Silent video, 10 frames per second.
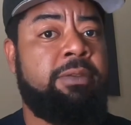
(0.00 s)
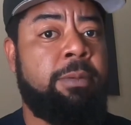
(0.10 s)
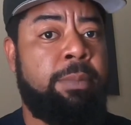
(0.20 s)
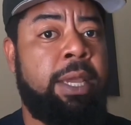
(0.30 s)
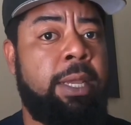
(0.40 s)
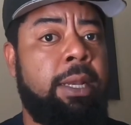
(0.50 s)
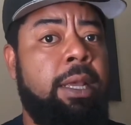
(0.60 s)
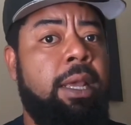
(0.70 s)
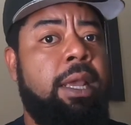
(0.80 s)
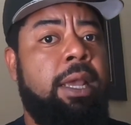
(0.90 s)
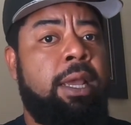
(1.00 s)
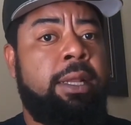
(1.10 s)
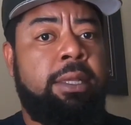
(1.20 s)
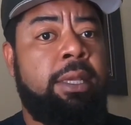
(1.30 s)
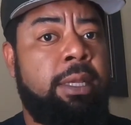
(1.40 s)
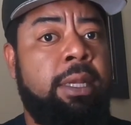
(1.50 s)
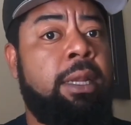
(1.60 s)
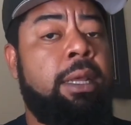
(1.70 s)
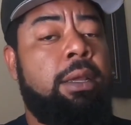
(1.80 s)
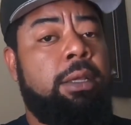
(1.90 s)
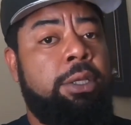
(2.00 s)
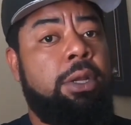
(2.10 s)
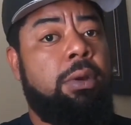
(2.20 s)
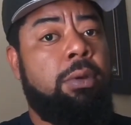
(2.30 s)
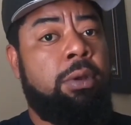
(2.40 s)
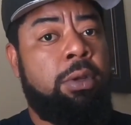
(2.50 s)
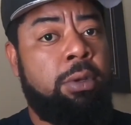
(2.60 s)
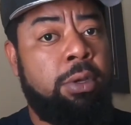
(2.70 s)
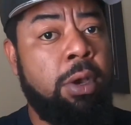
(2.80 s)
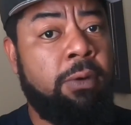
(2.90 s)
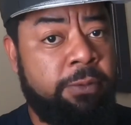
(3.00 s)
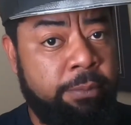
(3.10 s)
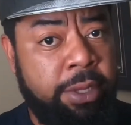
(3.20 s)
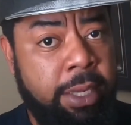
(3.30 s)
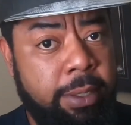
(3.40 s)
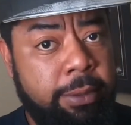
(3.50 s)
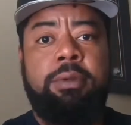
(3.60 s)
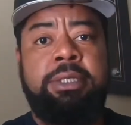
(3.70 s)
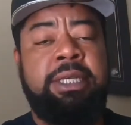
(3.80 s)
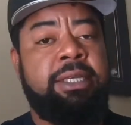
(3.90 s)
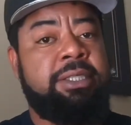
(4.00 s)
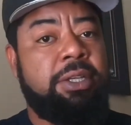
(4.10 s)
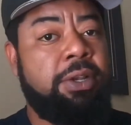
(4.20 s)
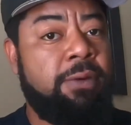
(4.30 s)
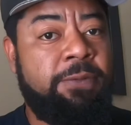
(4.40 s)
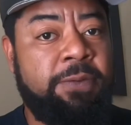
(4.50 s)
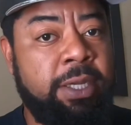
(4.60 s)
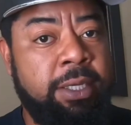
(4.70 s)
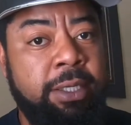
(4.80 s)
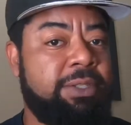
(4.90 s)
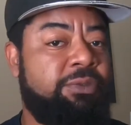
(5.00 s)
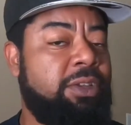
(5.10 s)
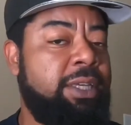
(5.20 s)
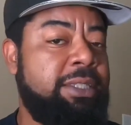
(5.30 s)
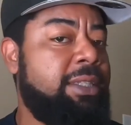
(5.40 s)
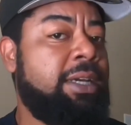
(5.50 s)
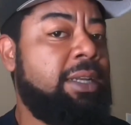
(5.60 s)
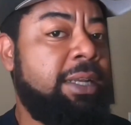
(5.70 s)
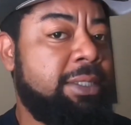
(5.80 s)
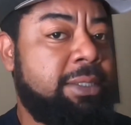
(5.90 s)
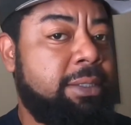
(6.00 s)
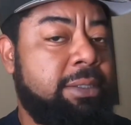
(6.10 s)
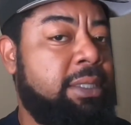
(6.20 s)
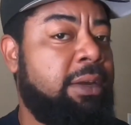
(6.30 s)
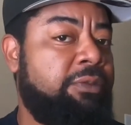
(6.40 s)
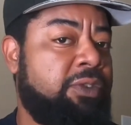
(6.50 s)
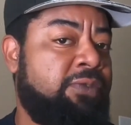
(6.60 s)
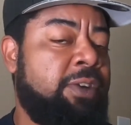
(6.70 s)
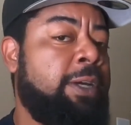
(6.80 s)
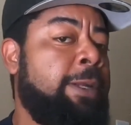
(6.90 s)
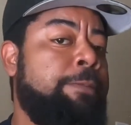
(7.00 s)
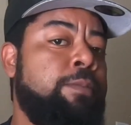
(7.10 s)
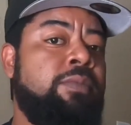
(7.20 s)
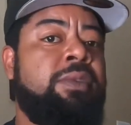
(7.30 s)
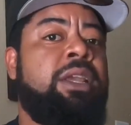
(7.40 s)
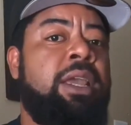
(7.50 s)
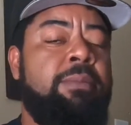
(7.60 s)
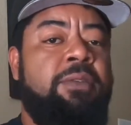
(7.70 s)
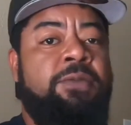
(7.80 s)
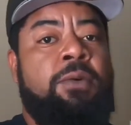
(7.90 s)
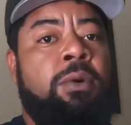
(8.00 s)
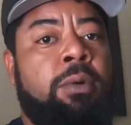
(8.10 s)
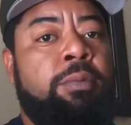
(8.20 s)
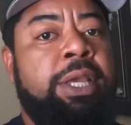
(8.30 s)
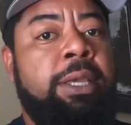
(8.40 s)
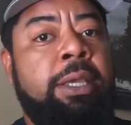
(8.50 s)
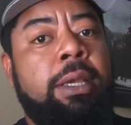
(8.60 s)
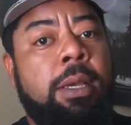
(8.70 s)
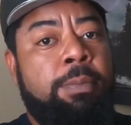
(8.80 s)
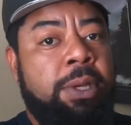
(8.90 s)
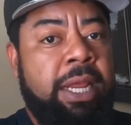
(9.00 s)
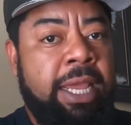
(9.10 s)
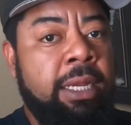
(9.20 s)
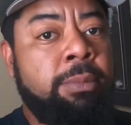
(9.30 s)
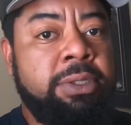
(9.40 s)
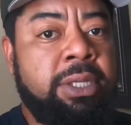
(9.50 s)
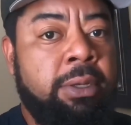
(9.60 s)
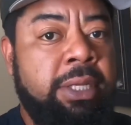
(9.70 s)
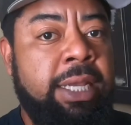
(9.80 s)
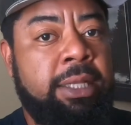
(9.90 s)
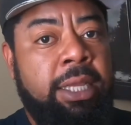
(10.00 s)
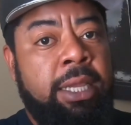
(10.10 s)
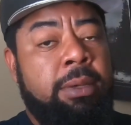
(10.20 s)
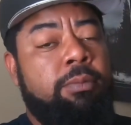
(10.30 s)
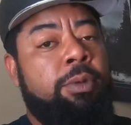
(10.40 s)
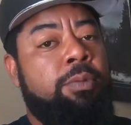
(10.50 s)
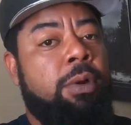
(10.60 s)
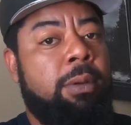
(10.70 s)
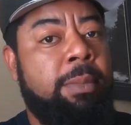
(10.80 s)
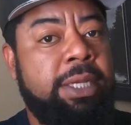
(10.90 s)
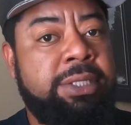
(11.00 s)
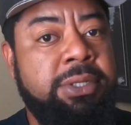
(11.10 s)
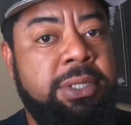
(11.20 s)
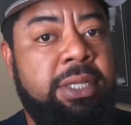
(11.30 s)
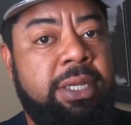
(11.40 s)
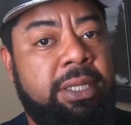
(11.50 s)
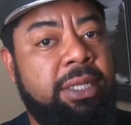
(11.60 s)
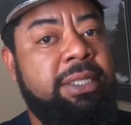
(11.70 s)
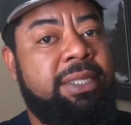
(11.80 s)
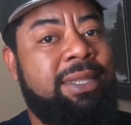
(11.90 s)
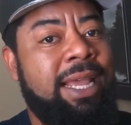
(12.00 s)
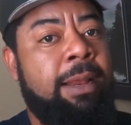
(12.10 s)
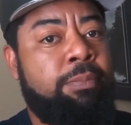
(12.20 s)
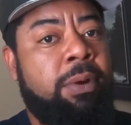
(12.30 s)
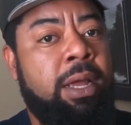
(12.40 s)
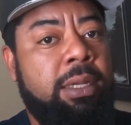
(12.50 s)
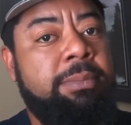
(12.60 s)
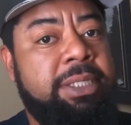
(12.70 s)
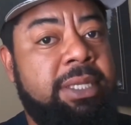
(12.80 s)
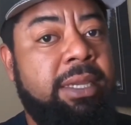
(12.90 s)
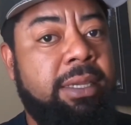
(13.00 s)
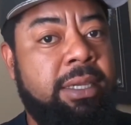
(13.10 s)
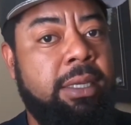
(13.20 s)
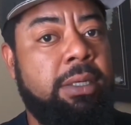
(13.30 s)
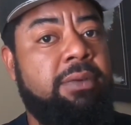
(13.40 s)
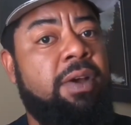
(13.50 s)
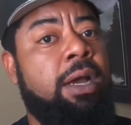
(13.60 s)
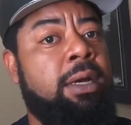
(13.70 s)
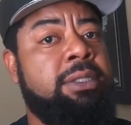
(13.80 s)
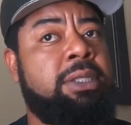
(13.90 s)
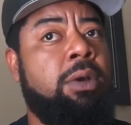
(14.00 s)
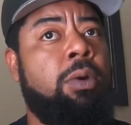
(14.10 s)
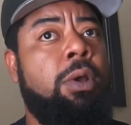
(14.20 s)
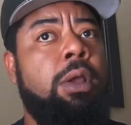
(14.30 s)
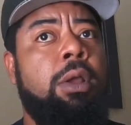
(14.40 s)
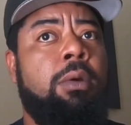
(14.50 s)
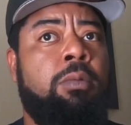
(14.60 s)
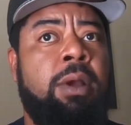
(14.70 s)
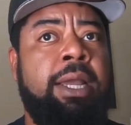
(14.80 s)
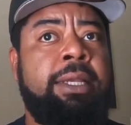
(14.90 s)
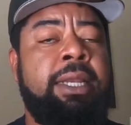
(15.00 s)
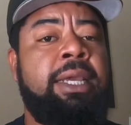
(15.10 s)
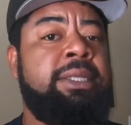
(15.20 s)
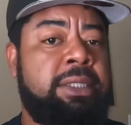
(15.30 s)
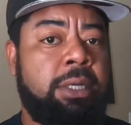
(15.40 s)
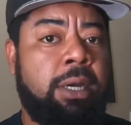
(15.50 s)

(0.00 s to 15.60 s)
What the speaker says: and then, you know, go from there. Ticks are no fun. Fleas, none of that stuff is fun. And before we put animals on that land, we want to make sure that at least that problem is taken care of. I also, right next to our land,